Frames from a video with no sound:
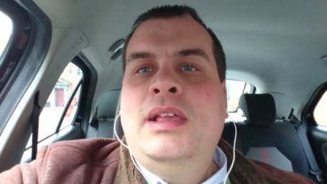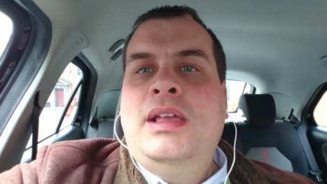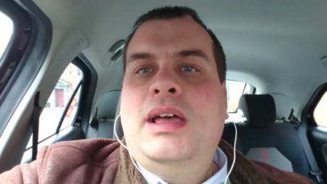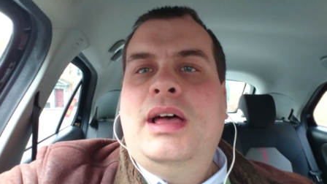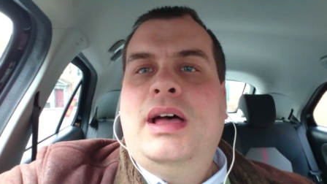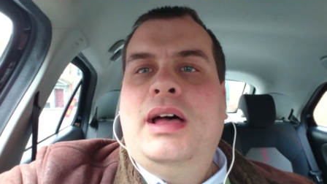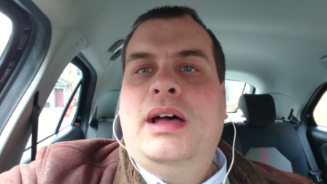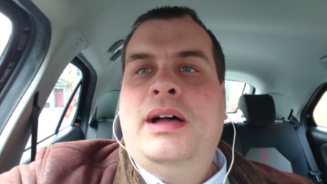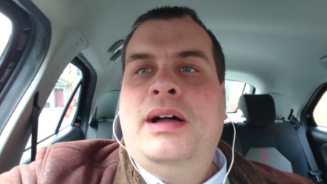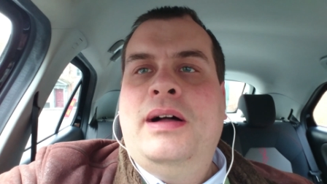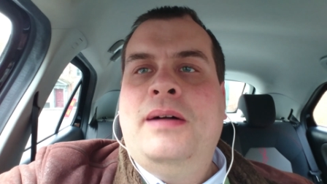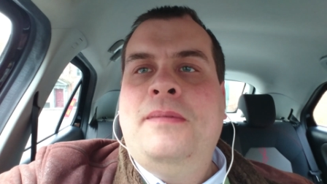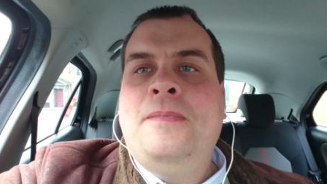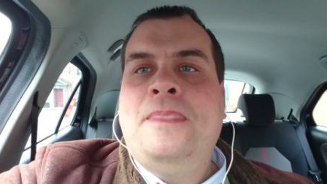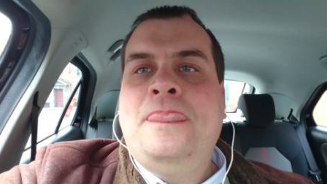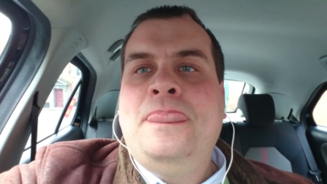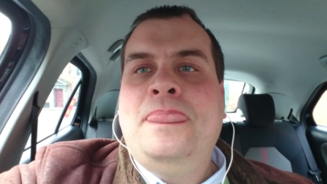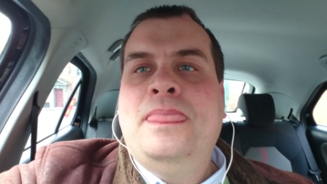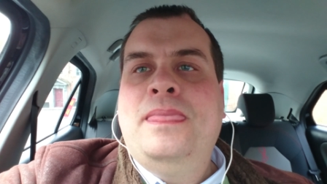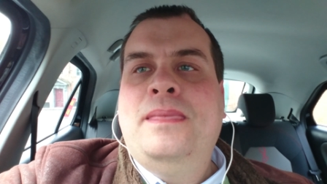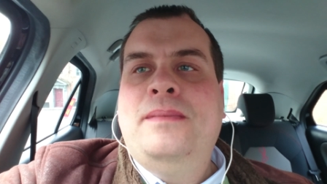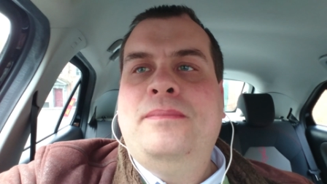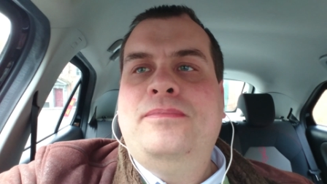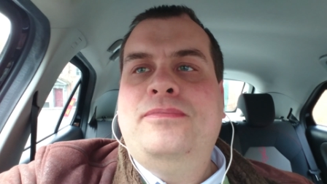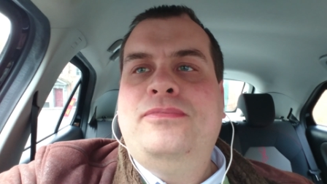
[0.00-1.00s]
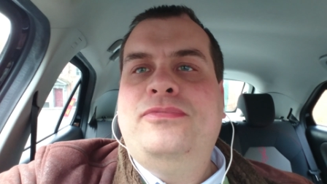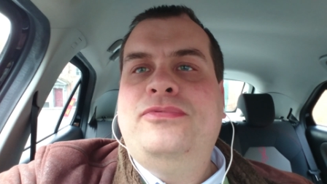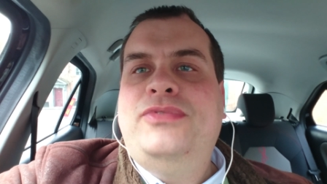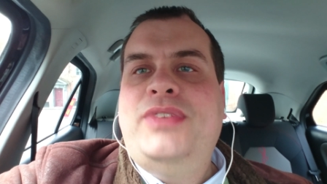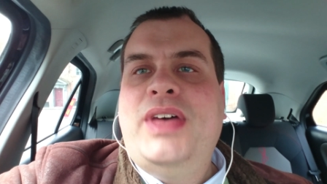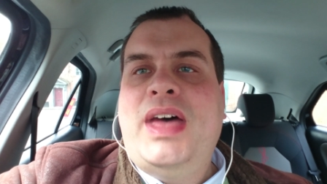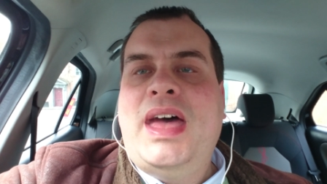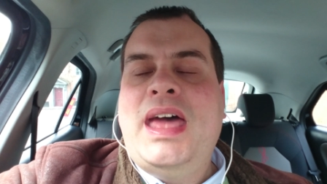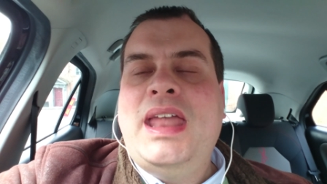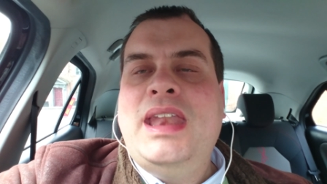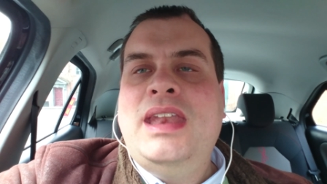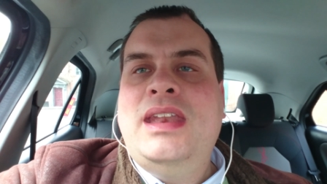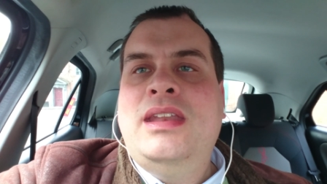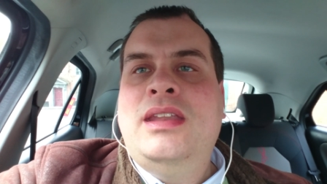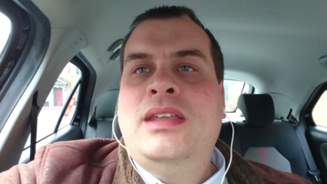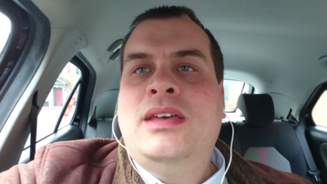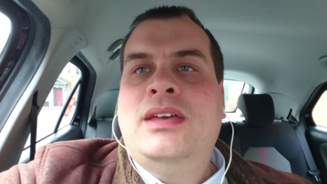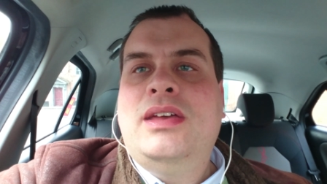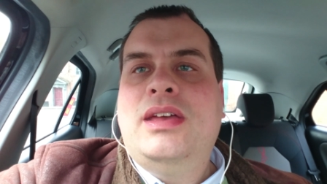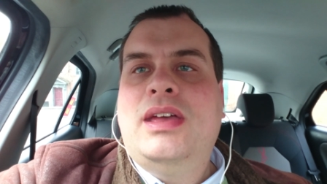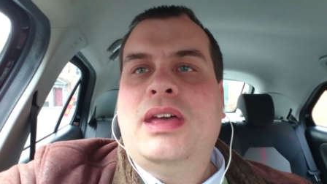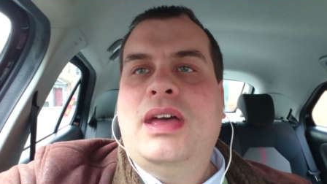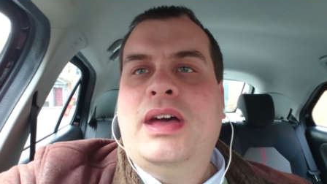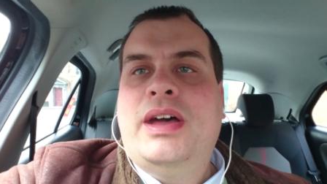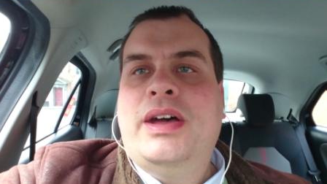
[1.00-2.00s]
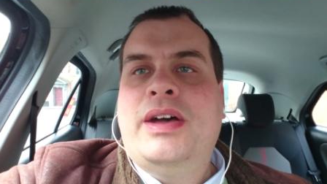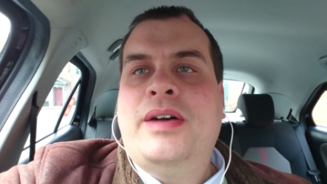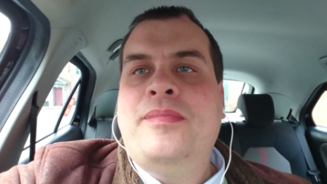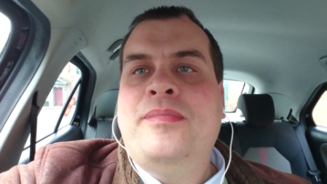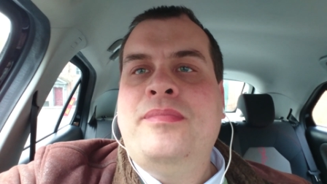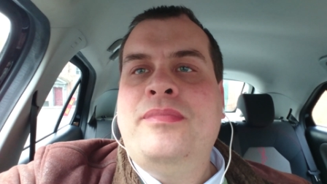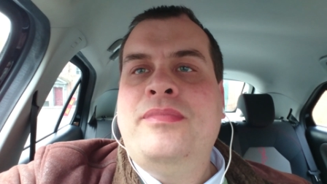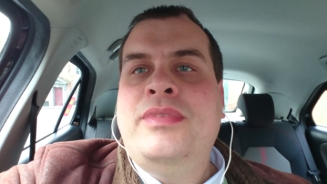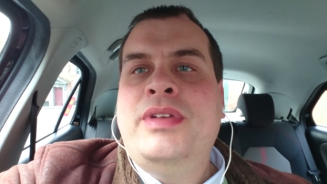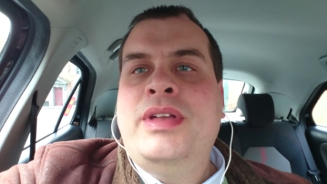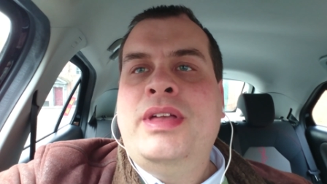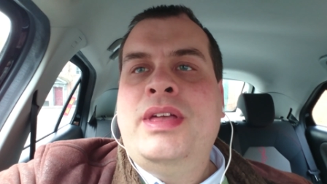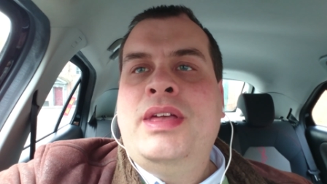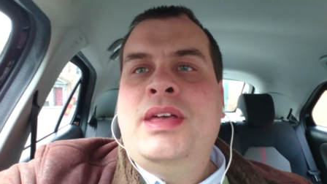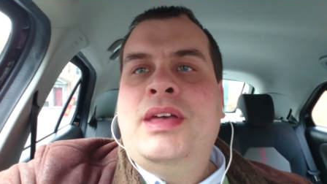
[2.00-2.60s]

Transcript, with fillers: um, then um,